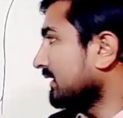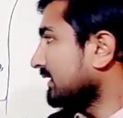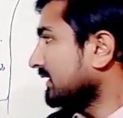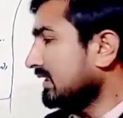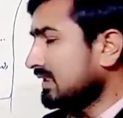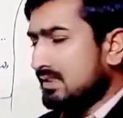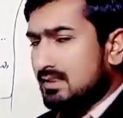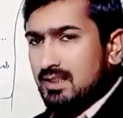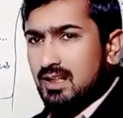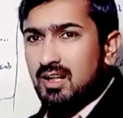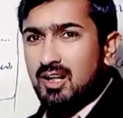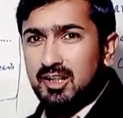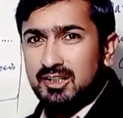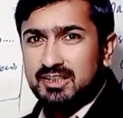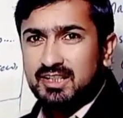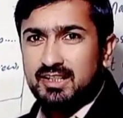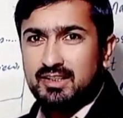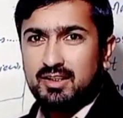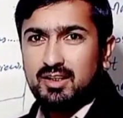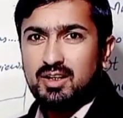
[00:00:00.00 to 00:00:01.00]
These all
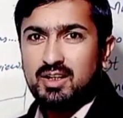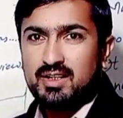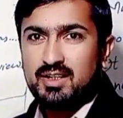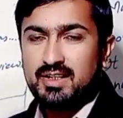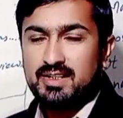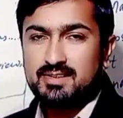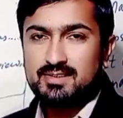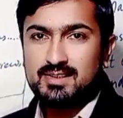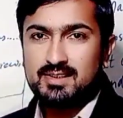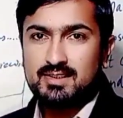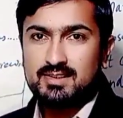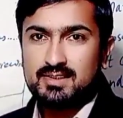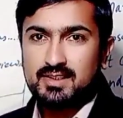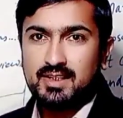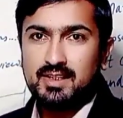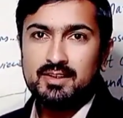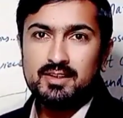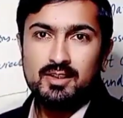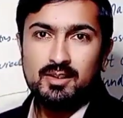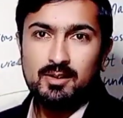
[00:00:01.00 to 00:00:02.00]
things are discussed
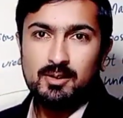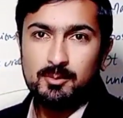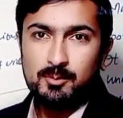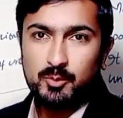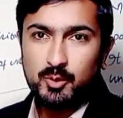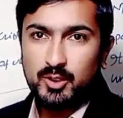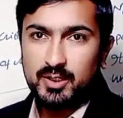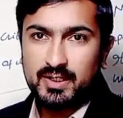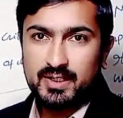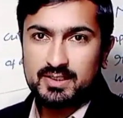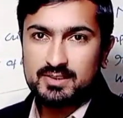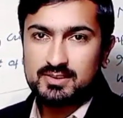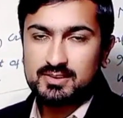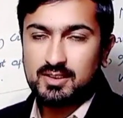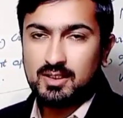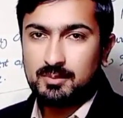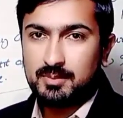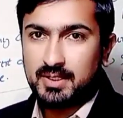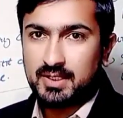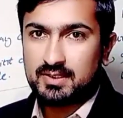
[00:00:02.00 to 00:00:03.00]
in the Poetics
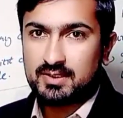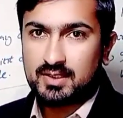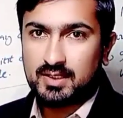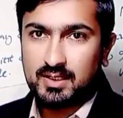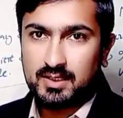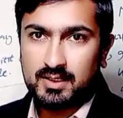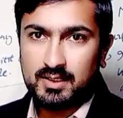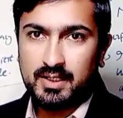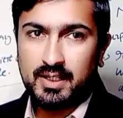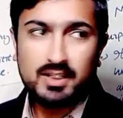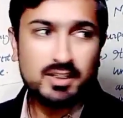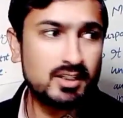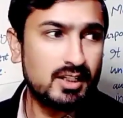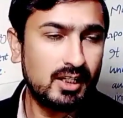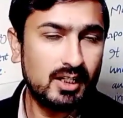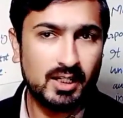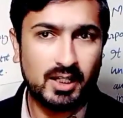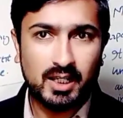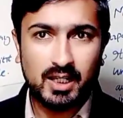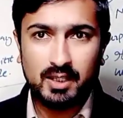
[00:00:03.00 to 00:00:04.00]
of Aristotle.
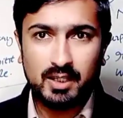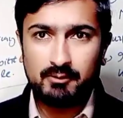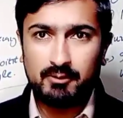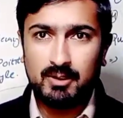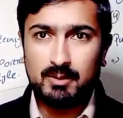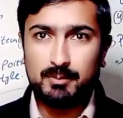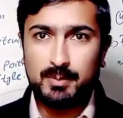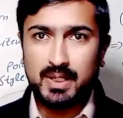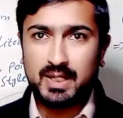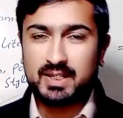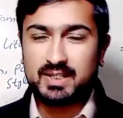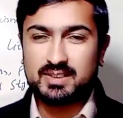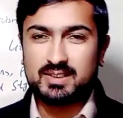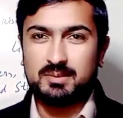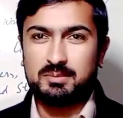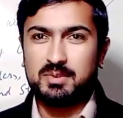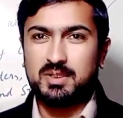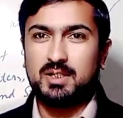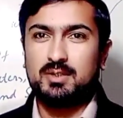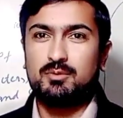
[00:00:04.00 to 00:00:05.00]
Inshallah, I will make a
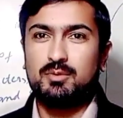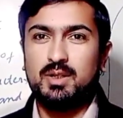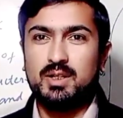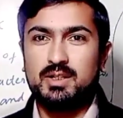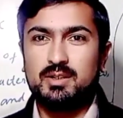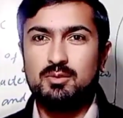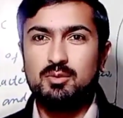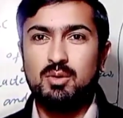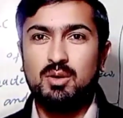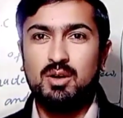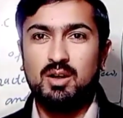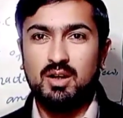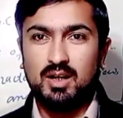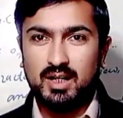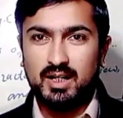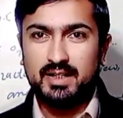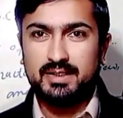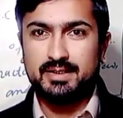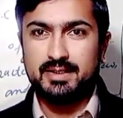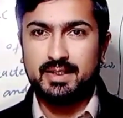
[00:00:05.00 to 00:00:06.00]
separate video
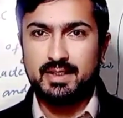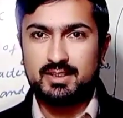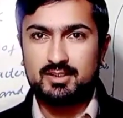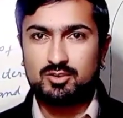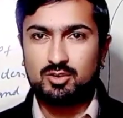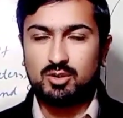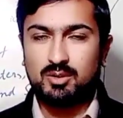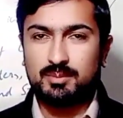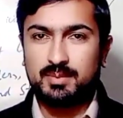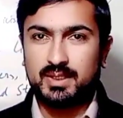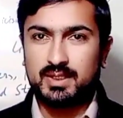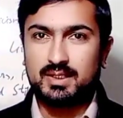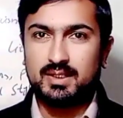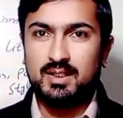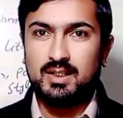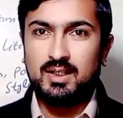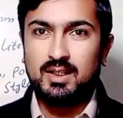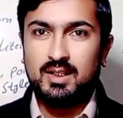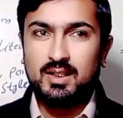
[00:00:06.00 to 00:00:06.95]
on that topic.